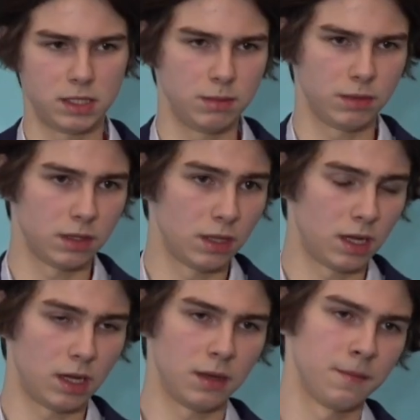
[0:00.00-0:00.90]

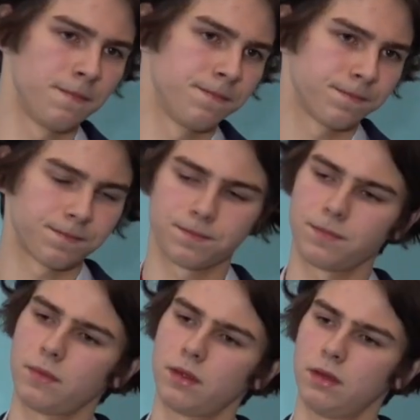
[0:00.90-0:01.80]
2023,
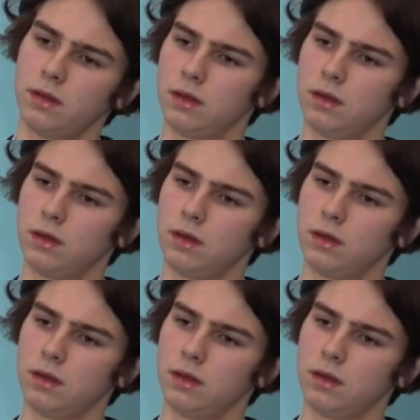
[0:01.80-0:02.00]
it